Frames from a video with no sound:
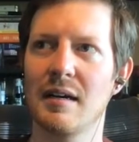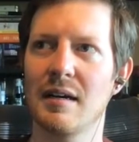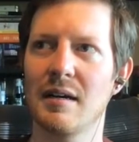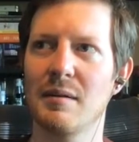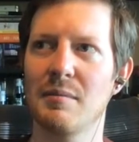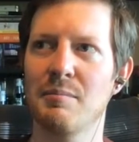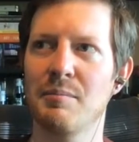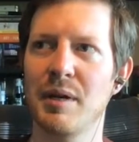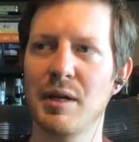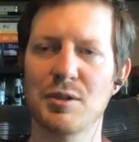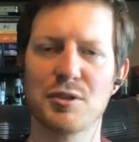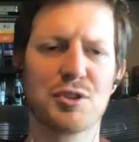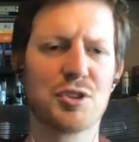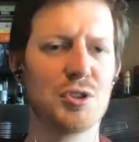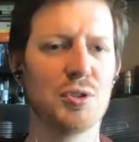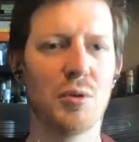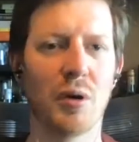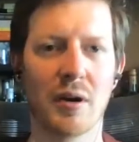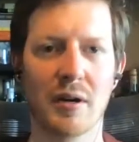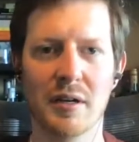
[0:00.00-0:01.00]
Bell's
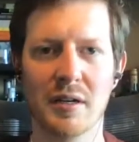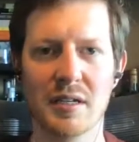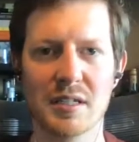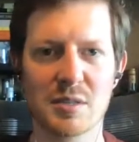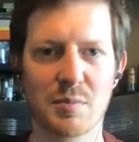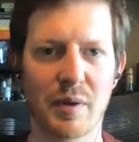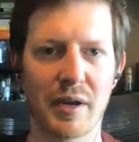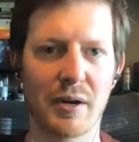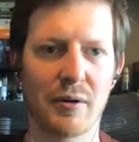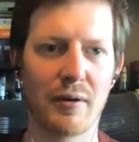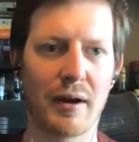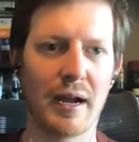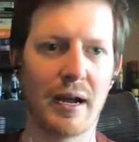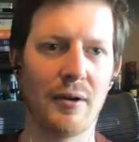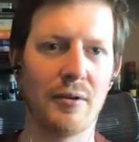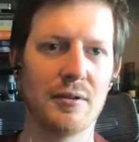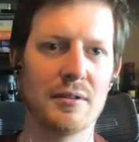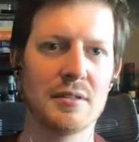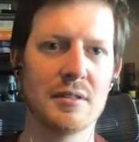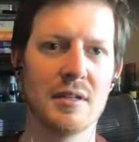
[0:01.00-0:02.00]
Two Hearted has been
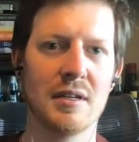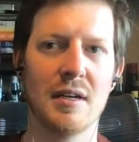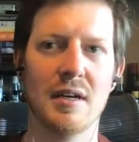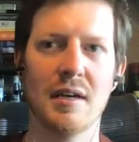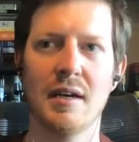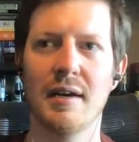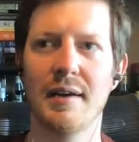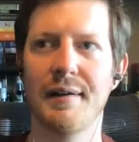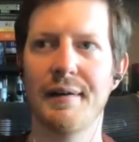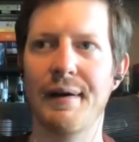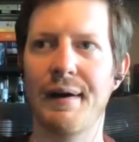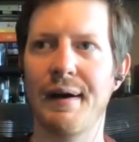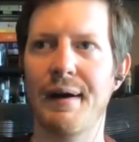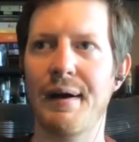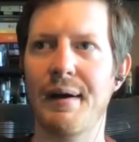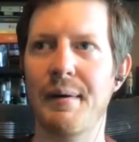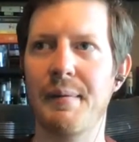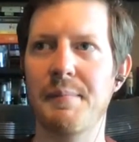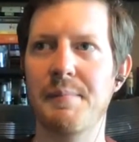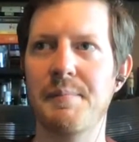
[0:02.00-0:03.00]
around,
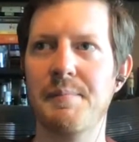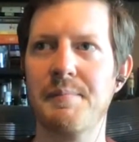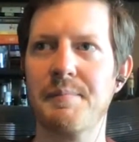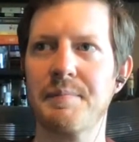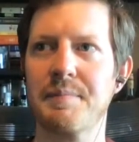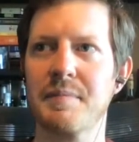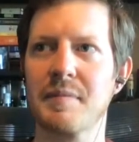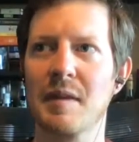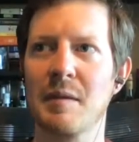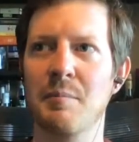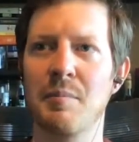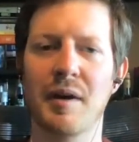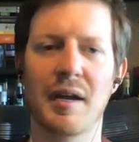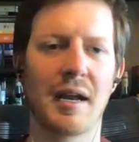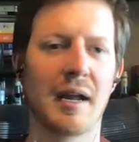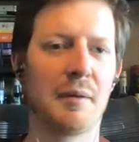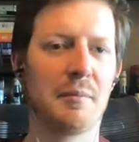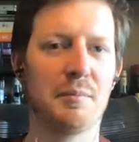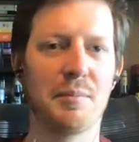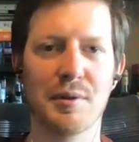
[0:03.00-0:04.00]
but
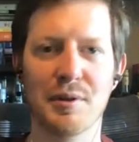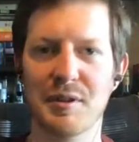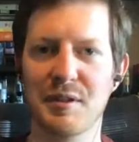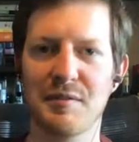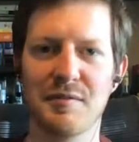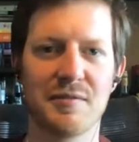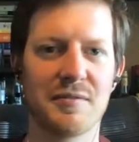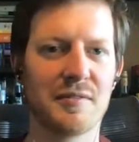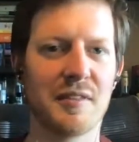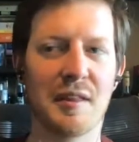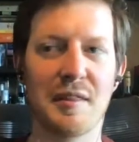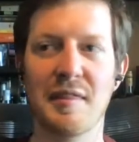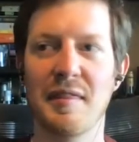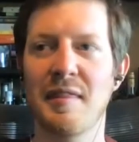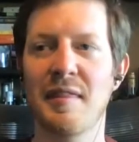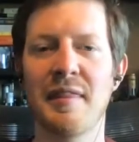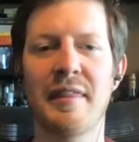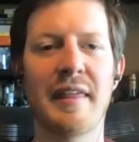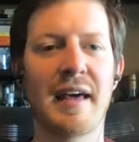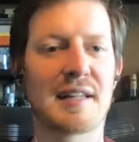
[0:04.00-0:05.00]
I believe that
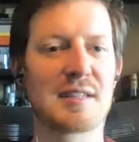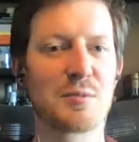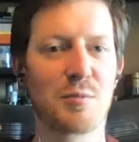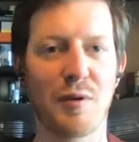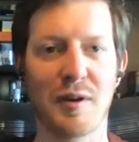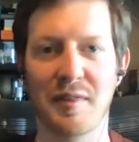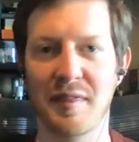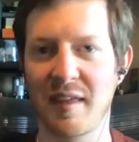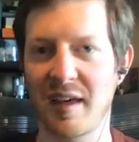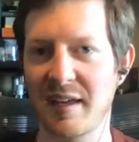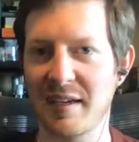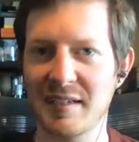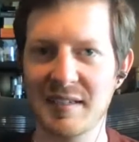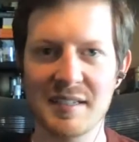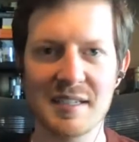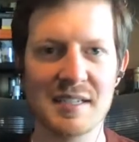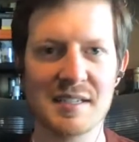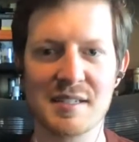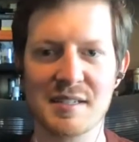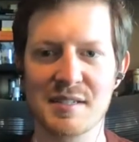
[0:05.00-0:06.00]
that's one that
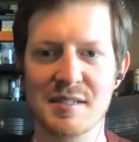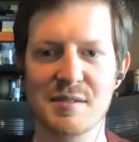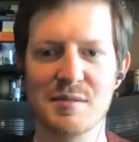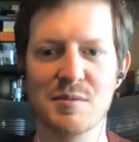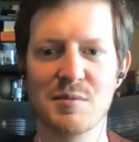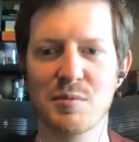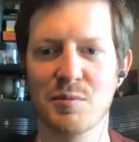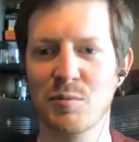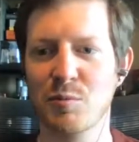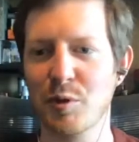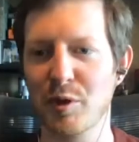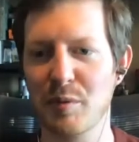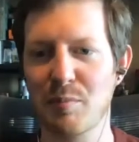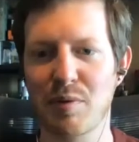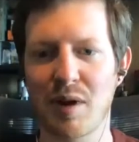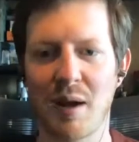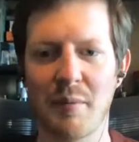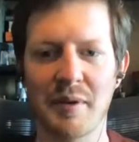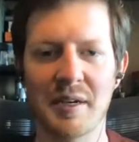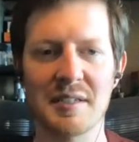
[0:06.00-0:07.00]
is really
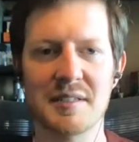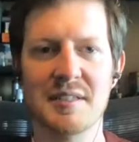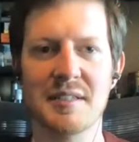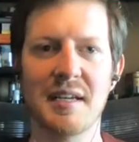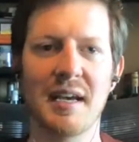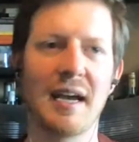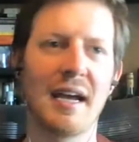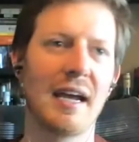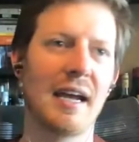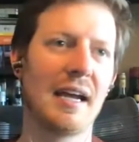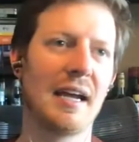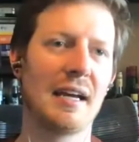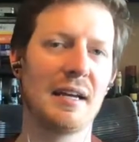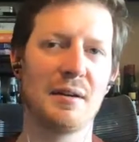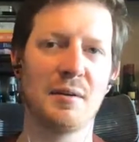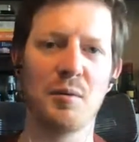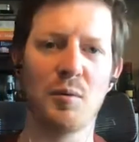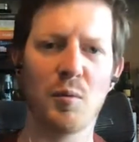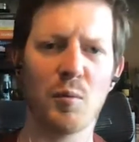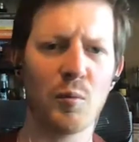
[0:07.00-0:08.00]
prominent today
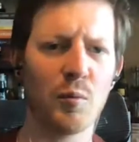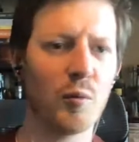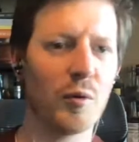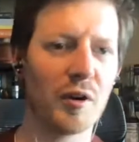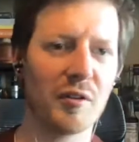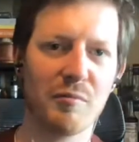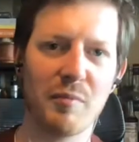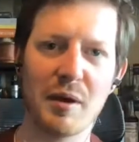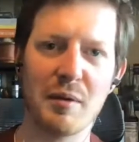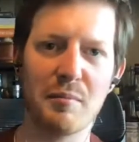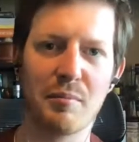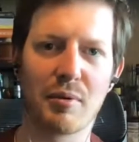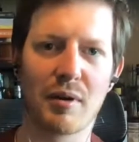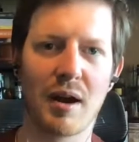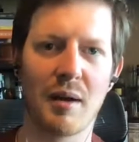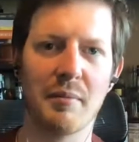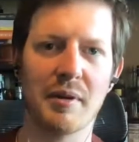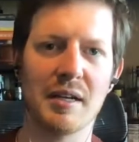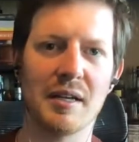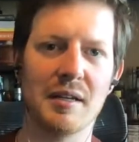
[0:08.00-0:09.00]
and would have been
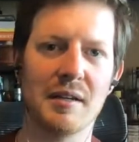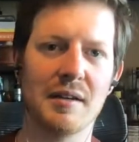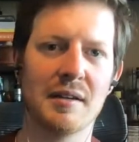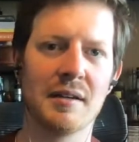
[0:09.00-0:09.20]
prominent